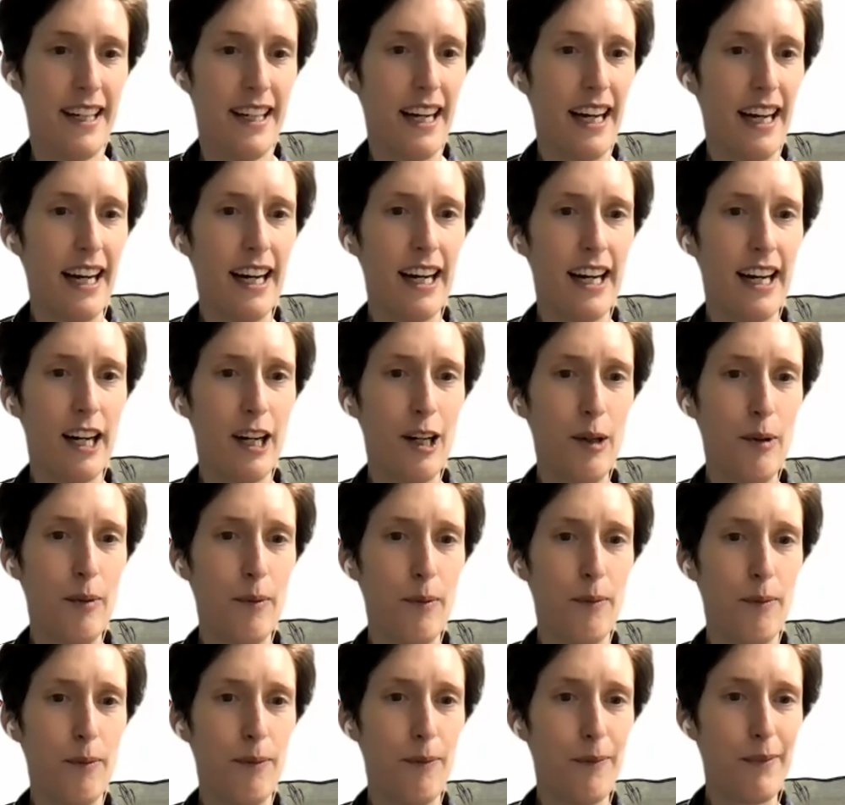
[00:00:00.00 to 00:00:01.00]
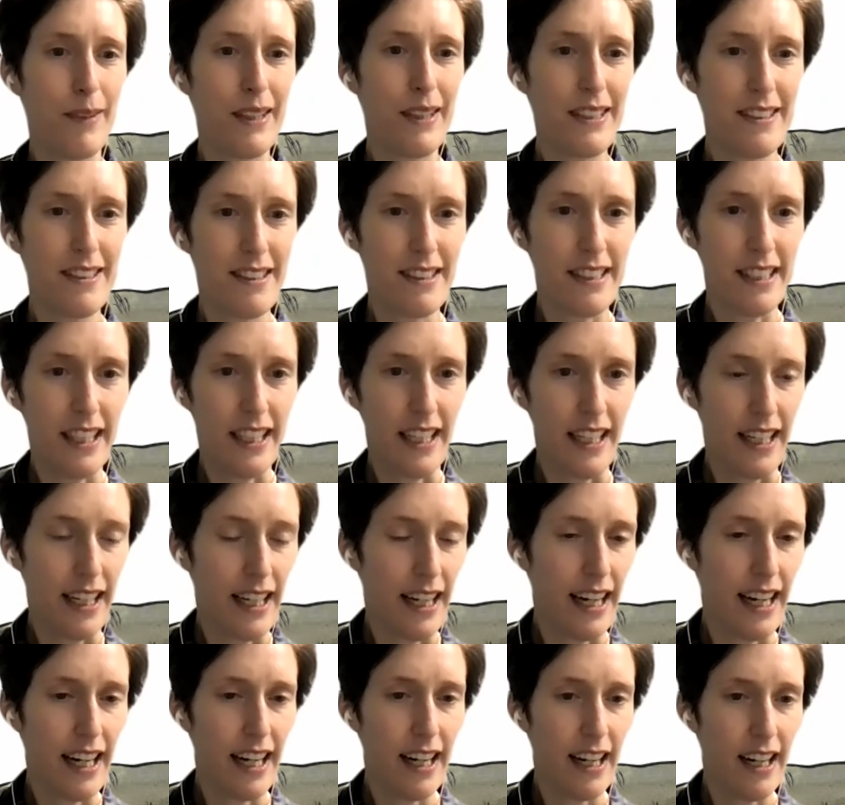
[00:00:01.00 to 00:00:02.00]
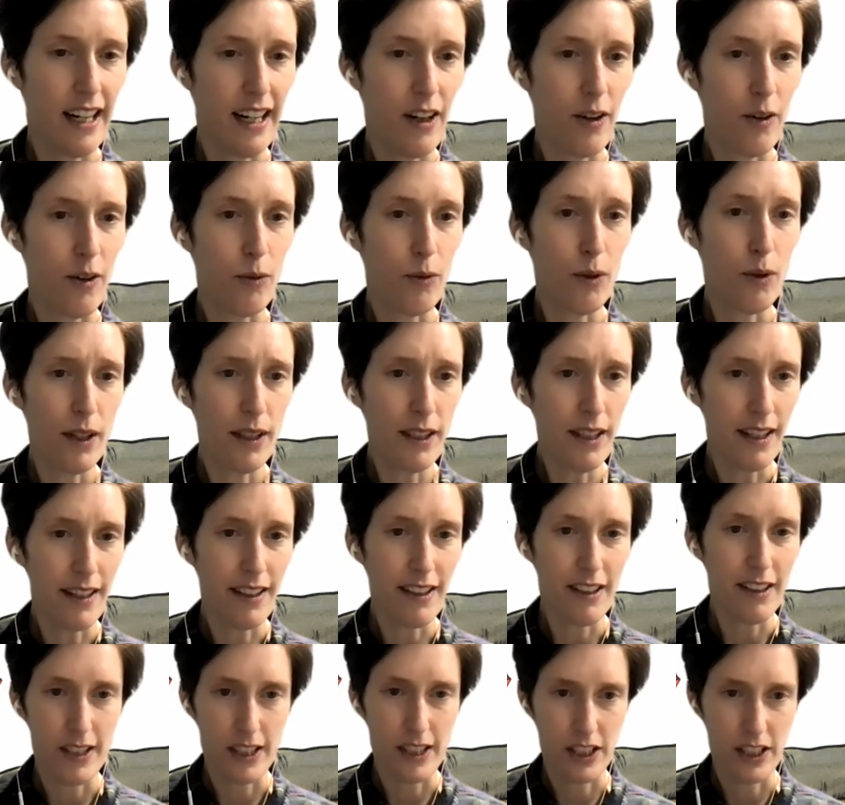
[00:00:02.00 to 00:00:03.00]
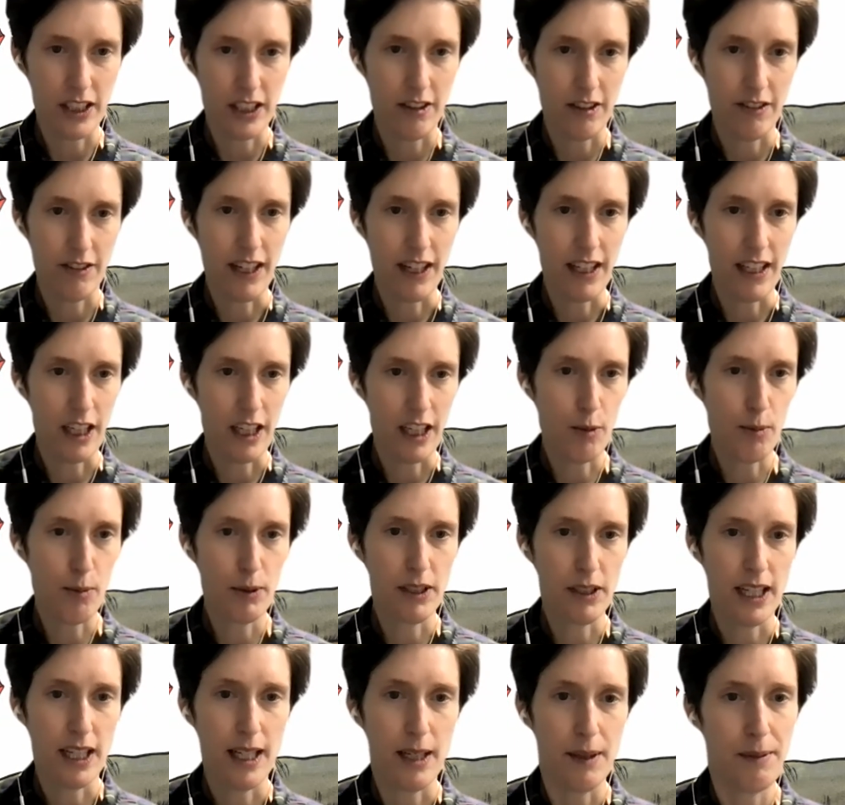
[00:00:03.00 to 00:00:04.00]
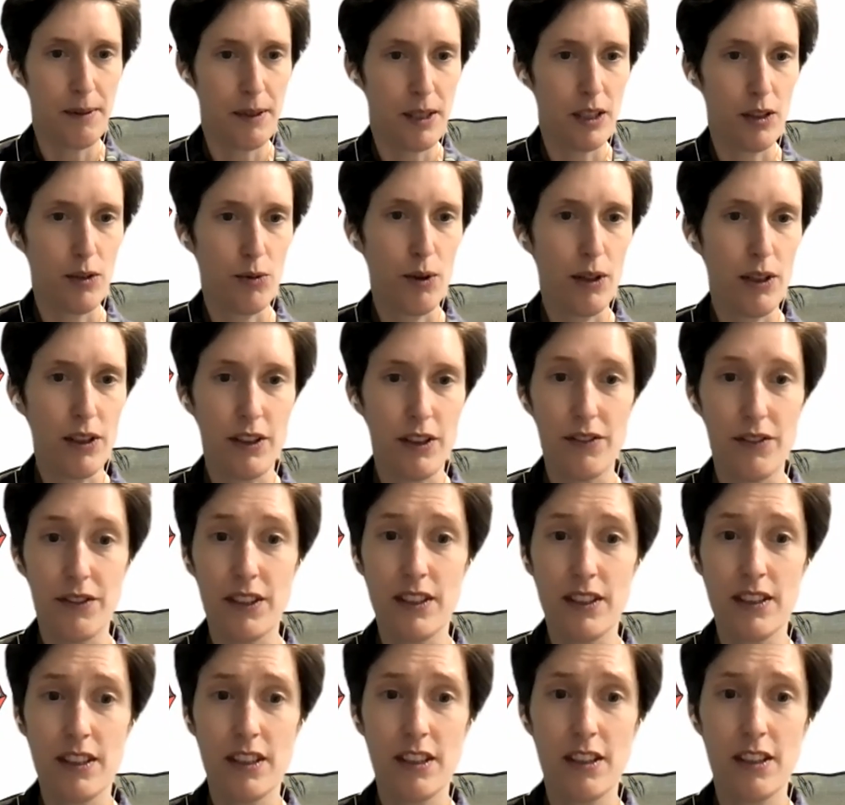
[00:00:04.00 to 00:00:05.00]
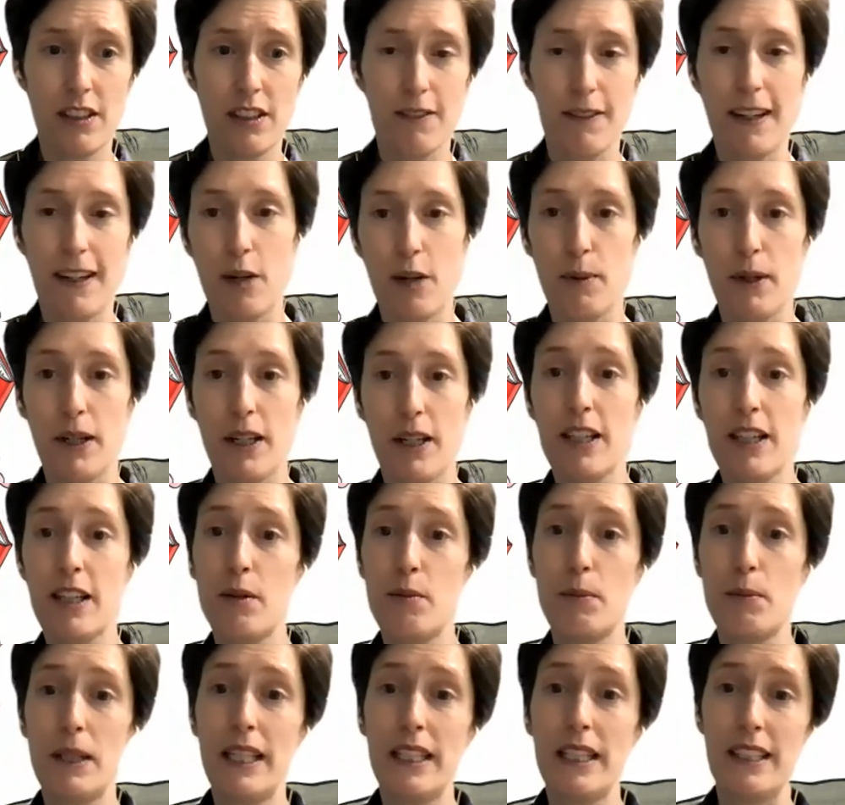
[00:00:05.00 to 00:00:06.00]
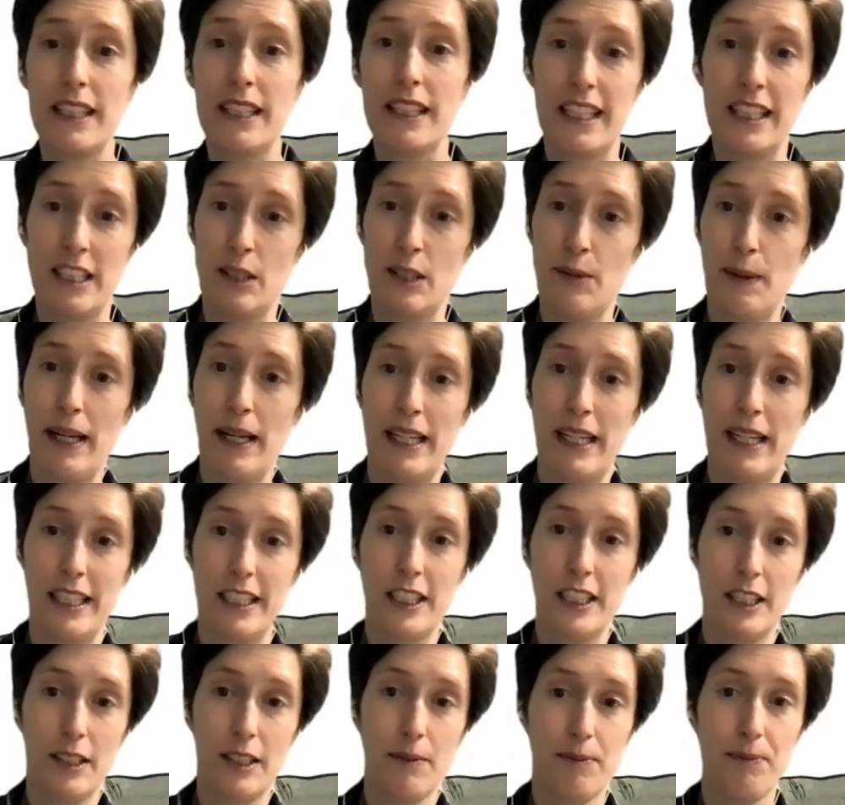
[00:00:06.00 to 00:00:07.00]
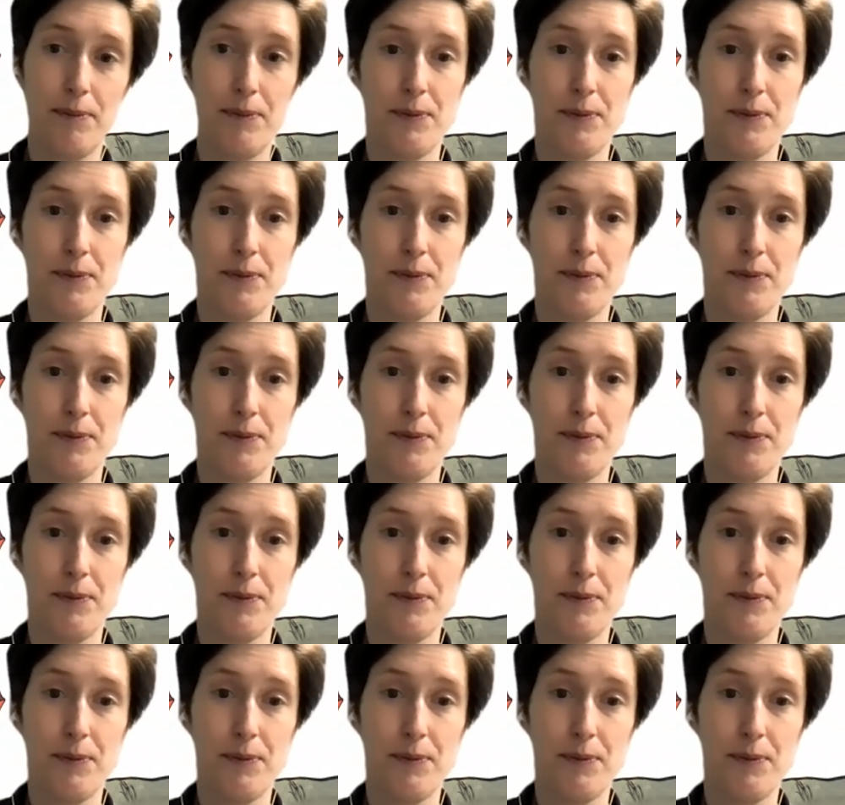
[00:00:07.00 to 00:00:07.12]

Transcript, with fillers: Yeah. Um, let's see. Uh, one other question that we've gotten a couple times is whether you've considered writing a book completely in Spanish.